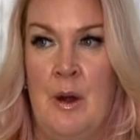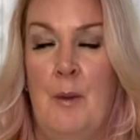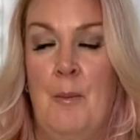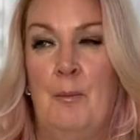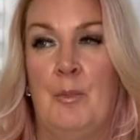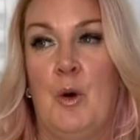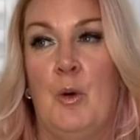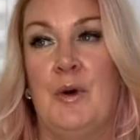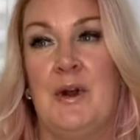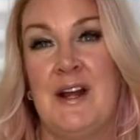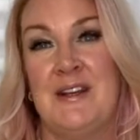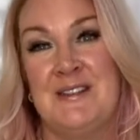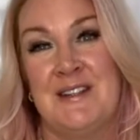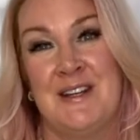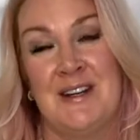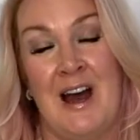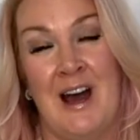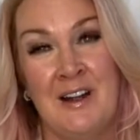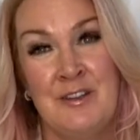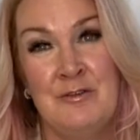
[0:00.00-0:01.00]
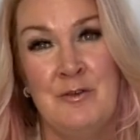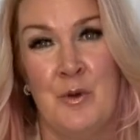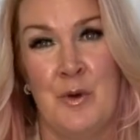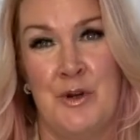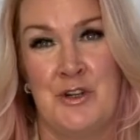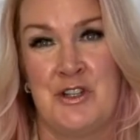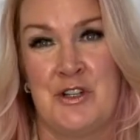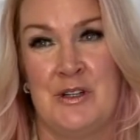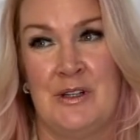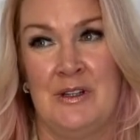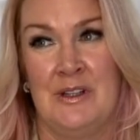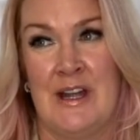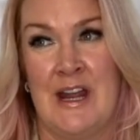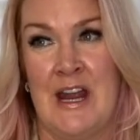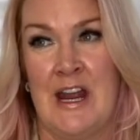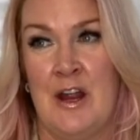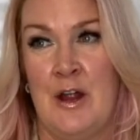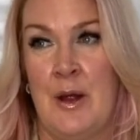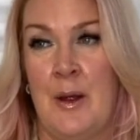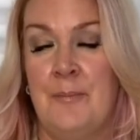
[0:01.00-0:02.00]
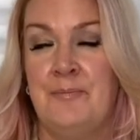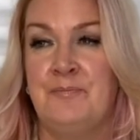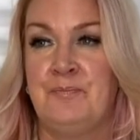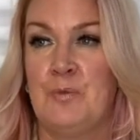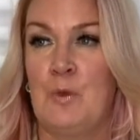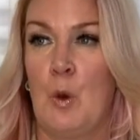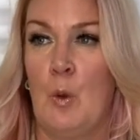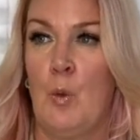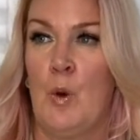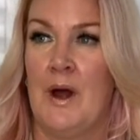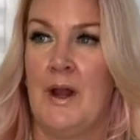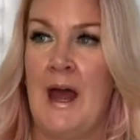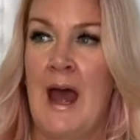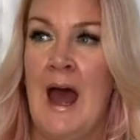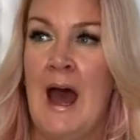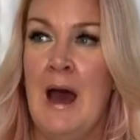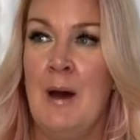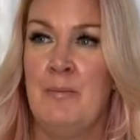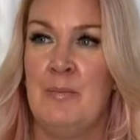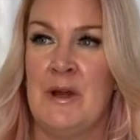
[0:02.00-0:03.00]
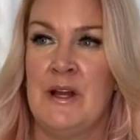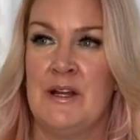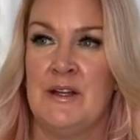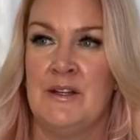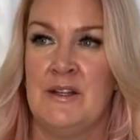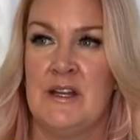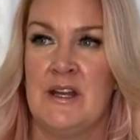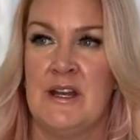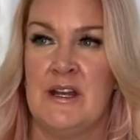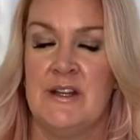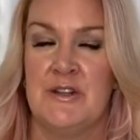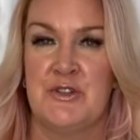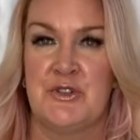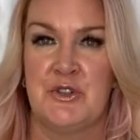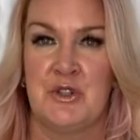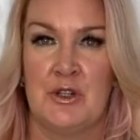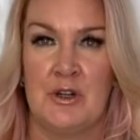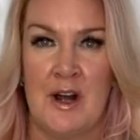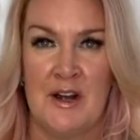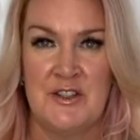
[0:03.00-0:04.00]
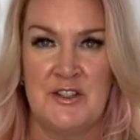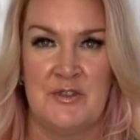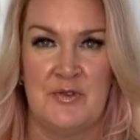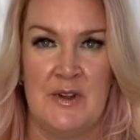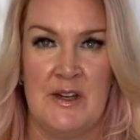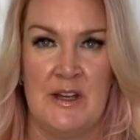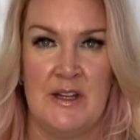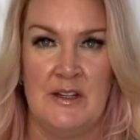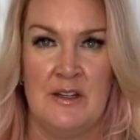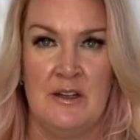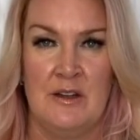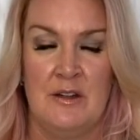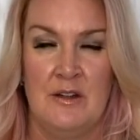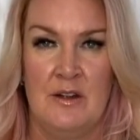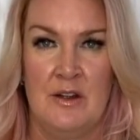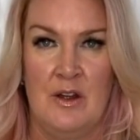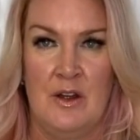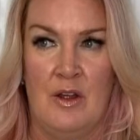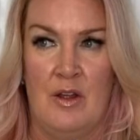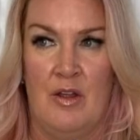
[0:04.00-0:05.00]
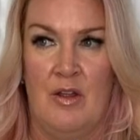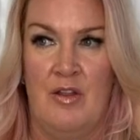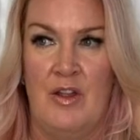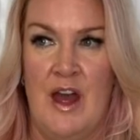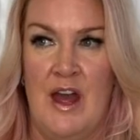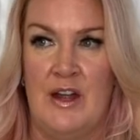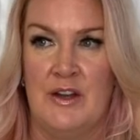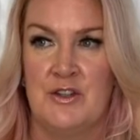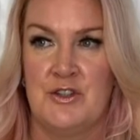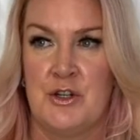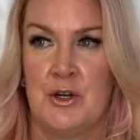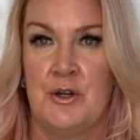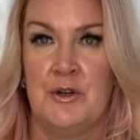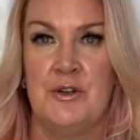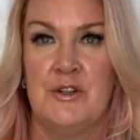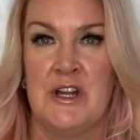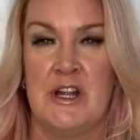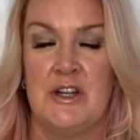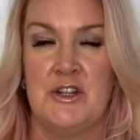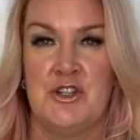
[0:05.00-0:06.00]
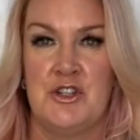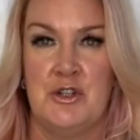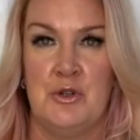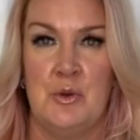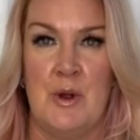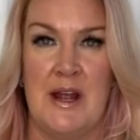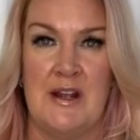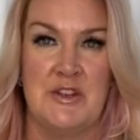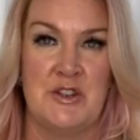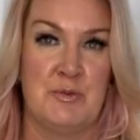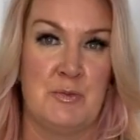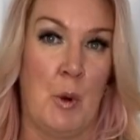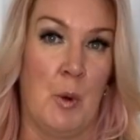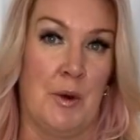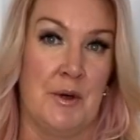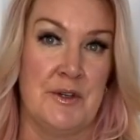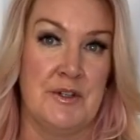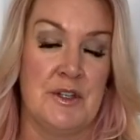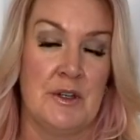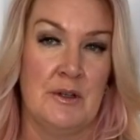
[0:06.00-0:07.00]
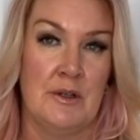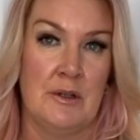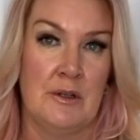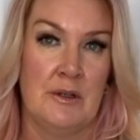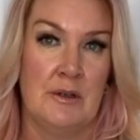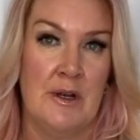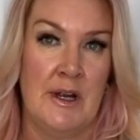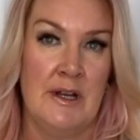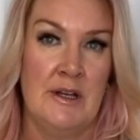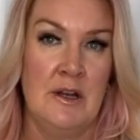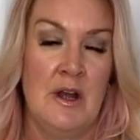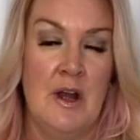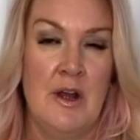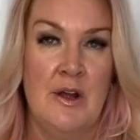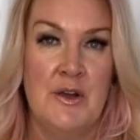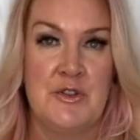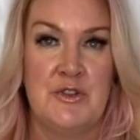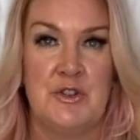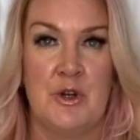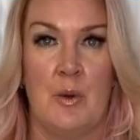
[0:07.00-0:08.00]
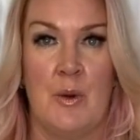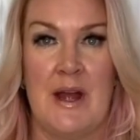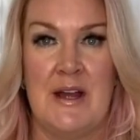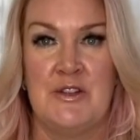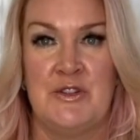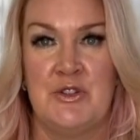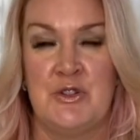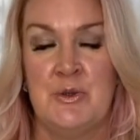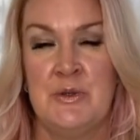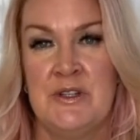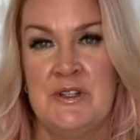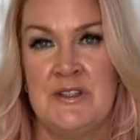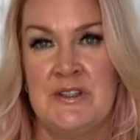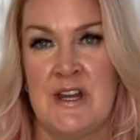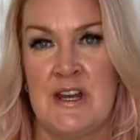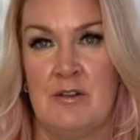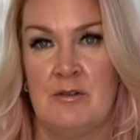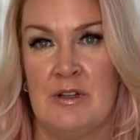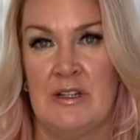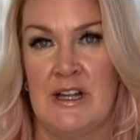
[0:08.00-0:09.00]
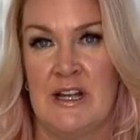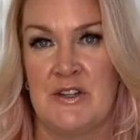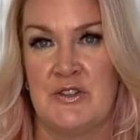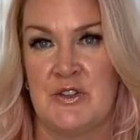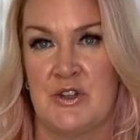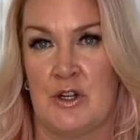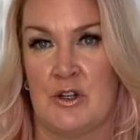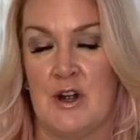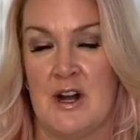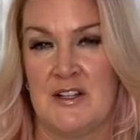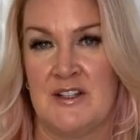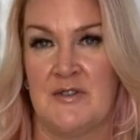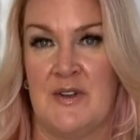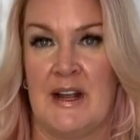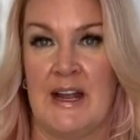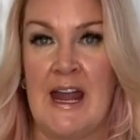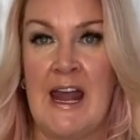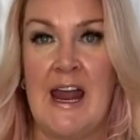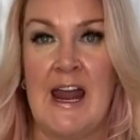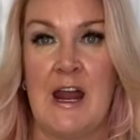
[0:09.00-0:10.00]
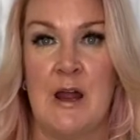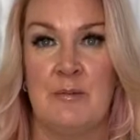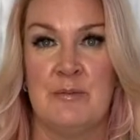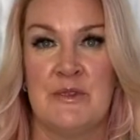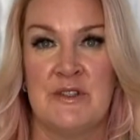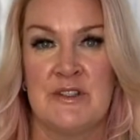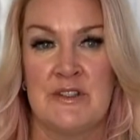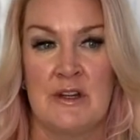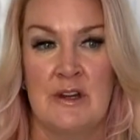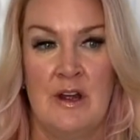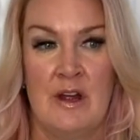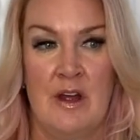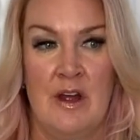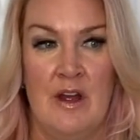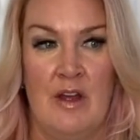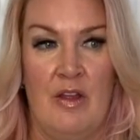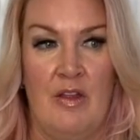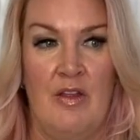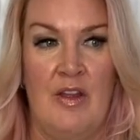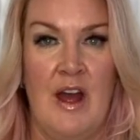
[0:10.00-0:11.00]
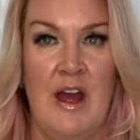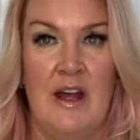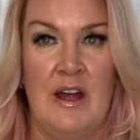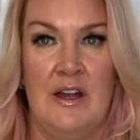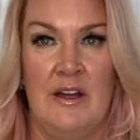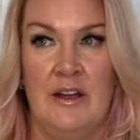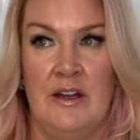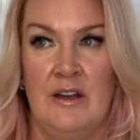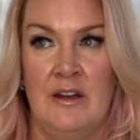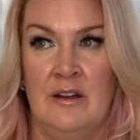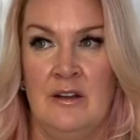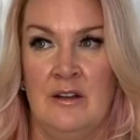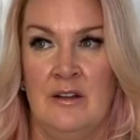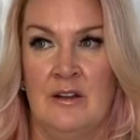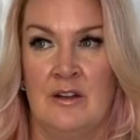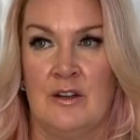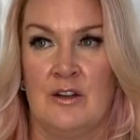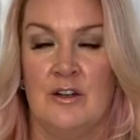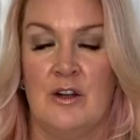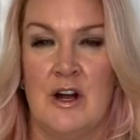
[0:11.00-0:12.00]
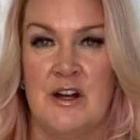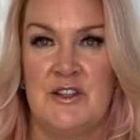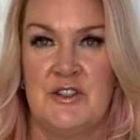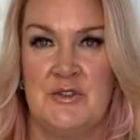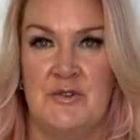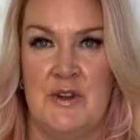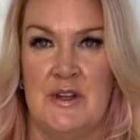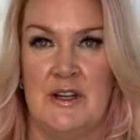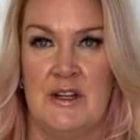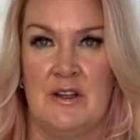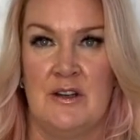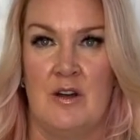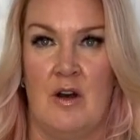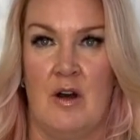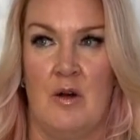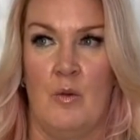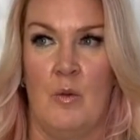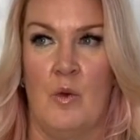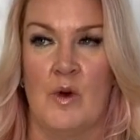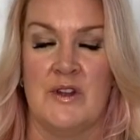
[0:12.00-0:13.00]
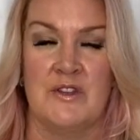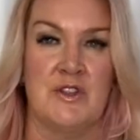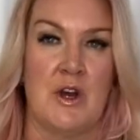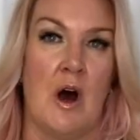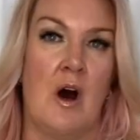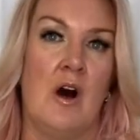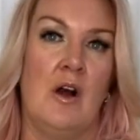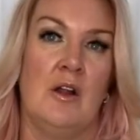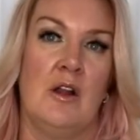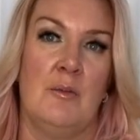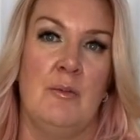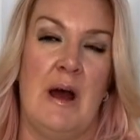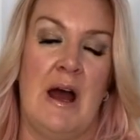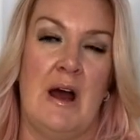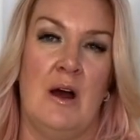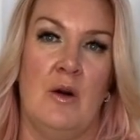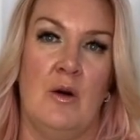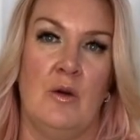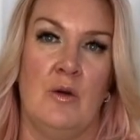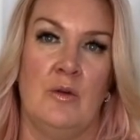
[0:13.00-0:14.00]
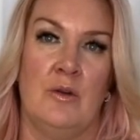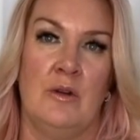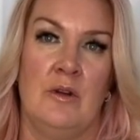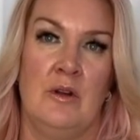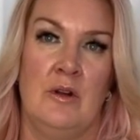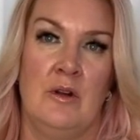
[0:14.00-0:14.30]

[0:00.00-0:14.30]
But when I said unfortunately, what happened is CrossFit then turned into a sport. Right? So as soon as they released the CrossFit Games, then CrossFit was all about